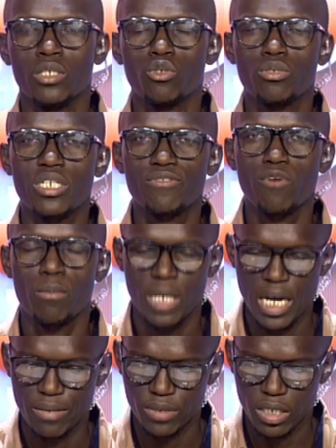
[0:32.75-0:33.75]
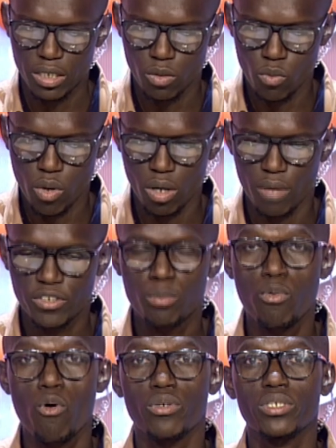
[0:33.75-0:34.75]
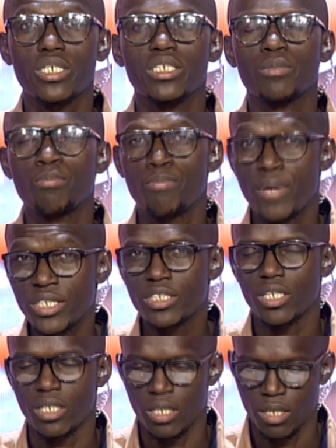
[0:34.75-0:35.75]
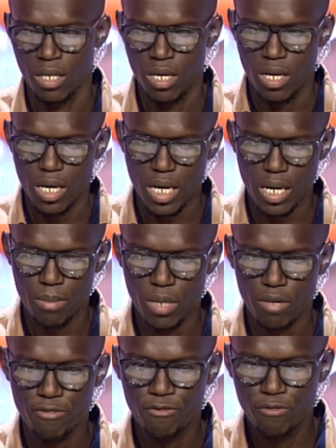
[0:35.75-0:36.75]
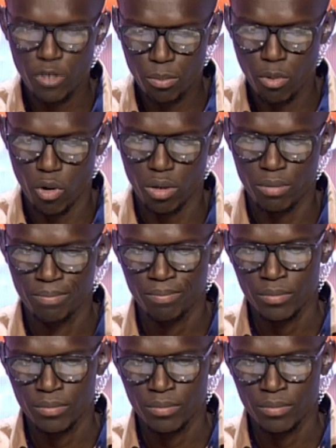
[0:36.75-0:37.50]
to transform lives in the world of sports, especially football.